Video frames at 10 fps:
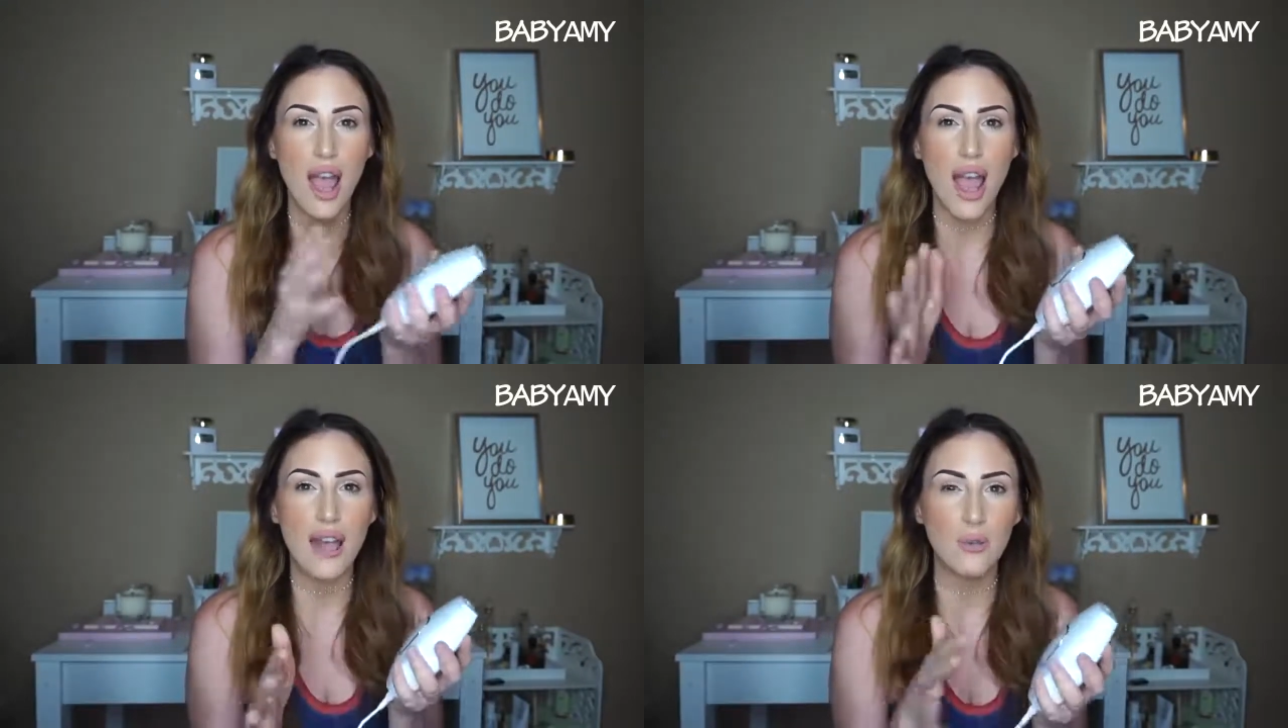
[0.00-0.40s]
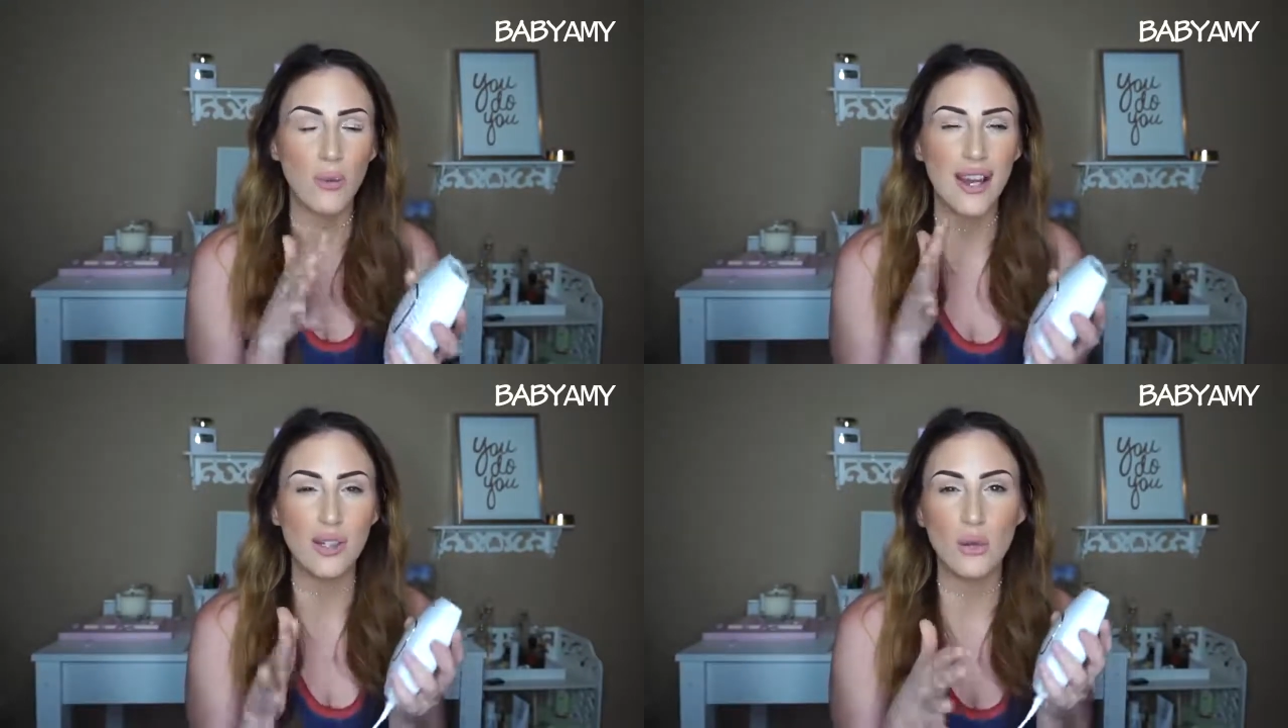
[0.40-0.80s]
and
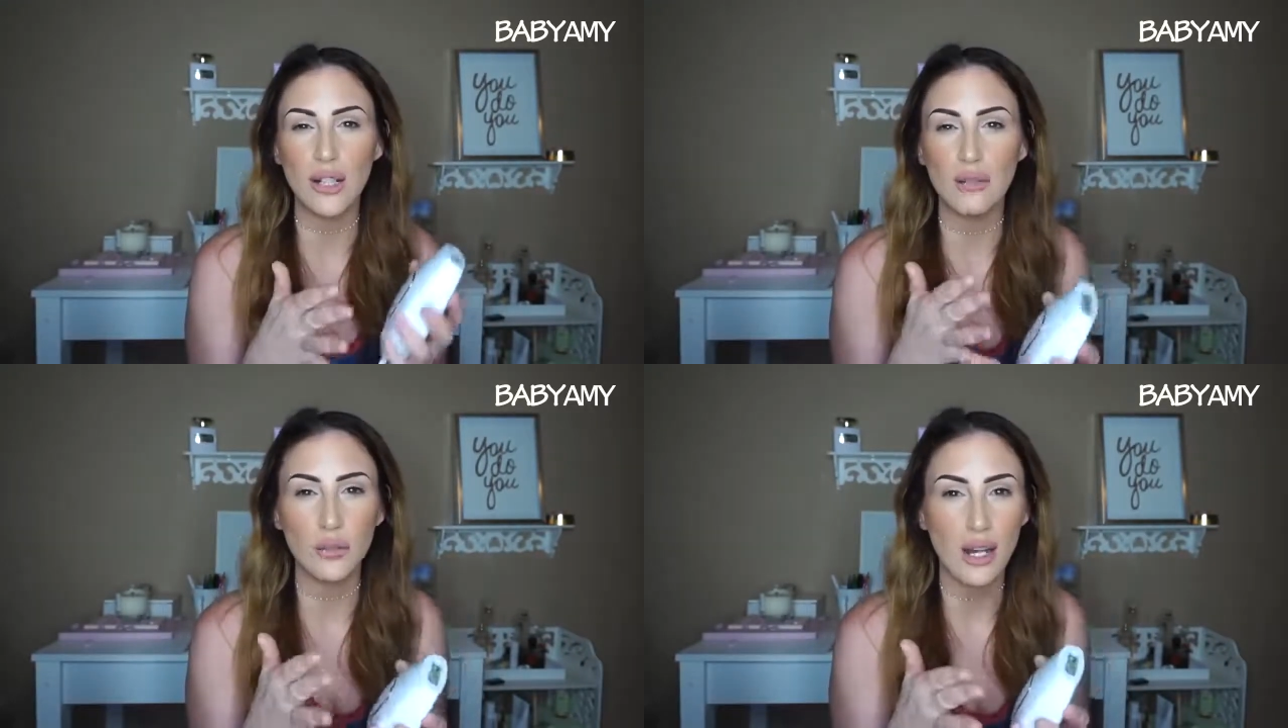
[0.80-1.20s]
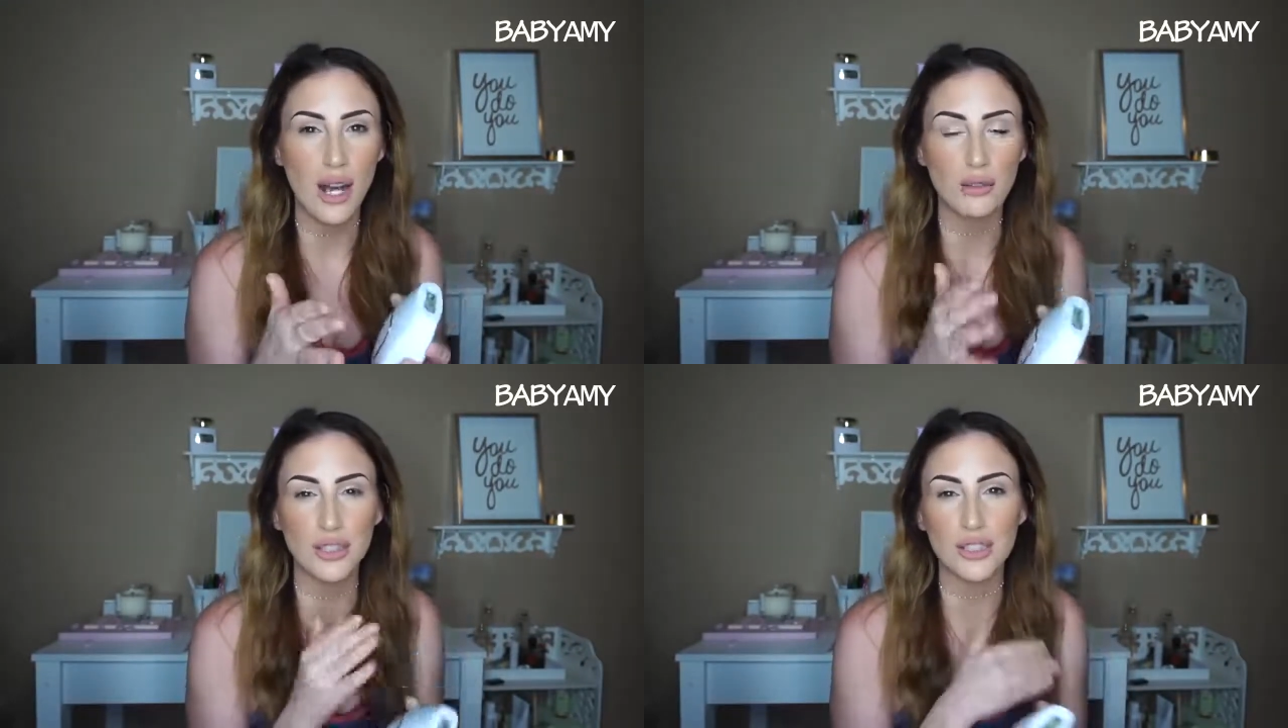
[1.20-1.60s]
wait 24
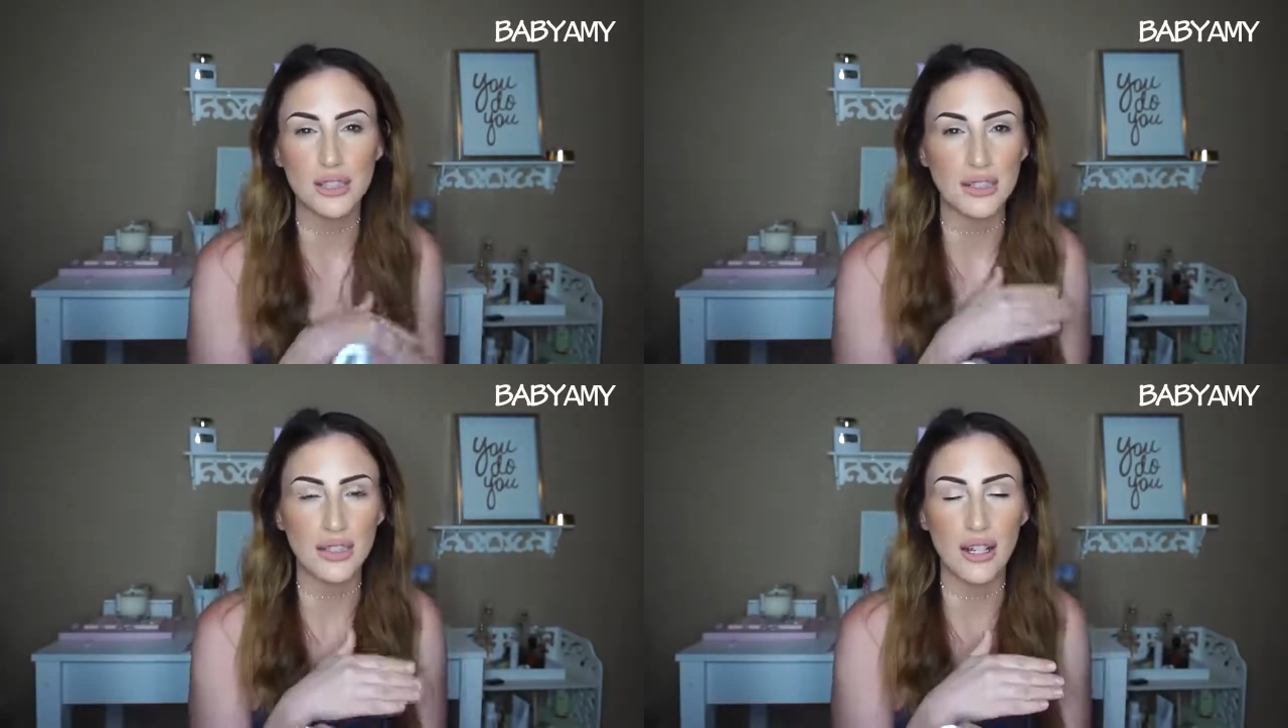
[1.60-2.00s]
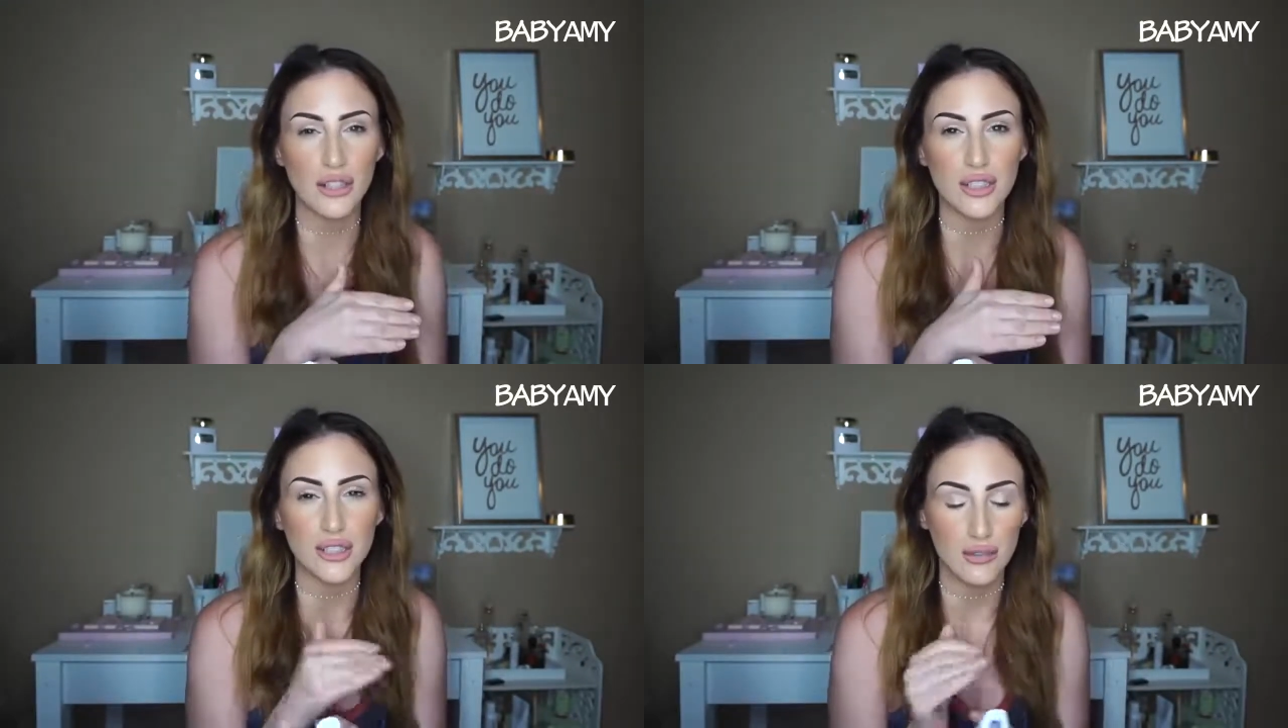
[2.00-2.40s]
hours just to see how
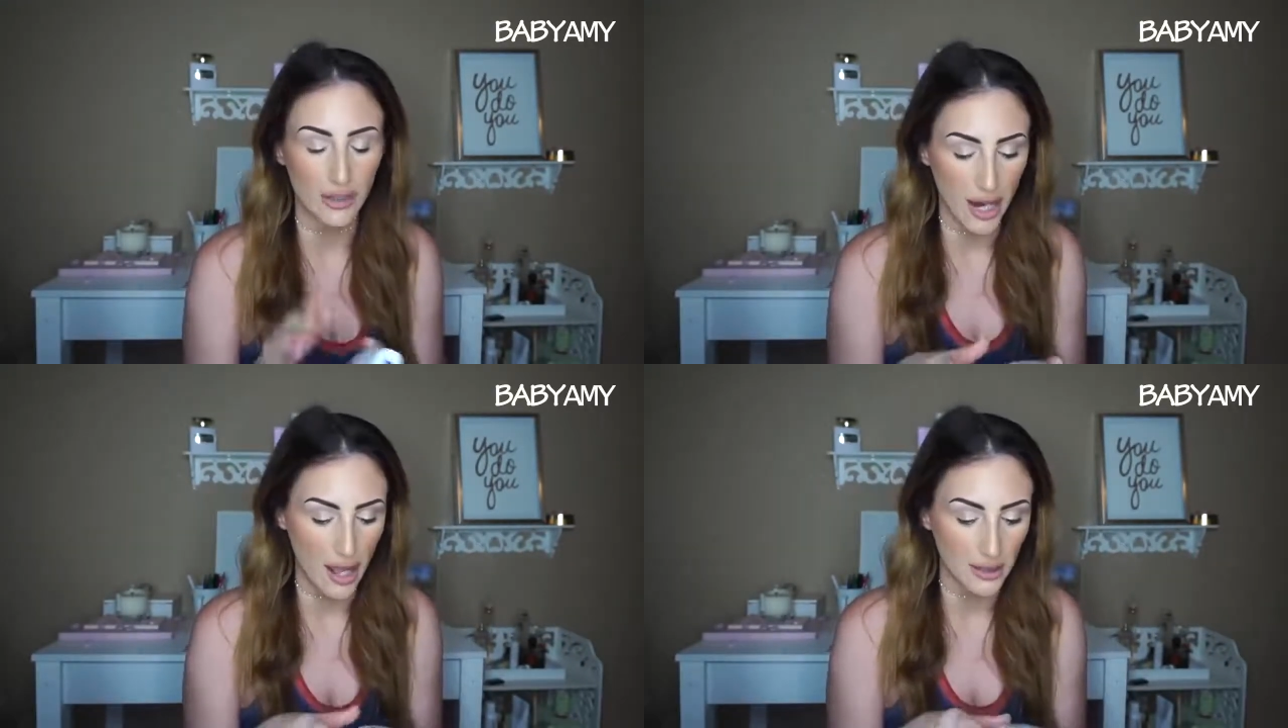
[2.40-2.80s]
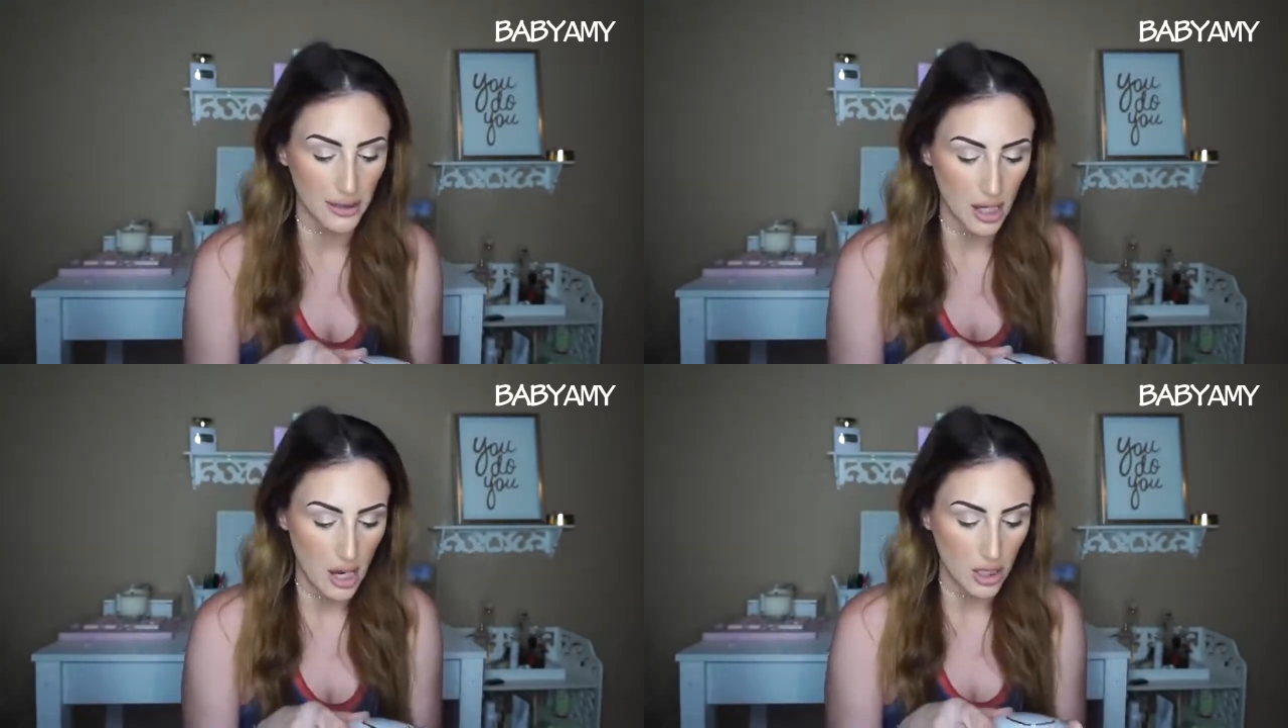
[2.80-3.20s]
your skin reacts.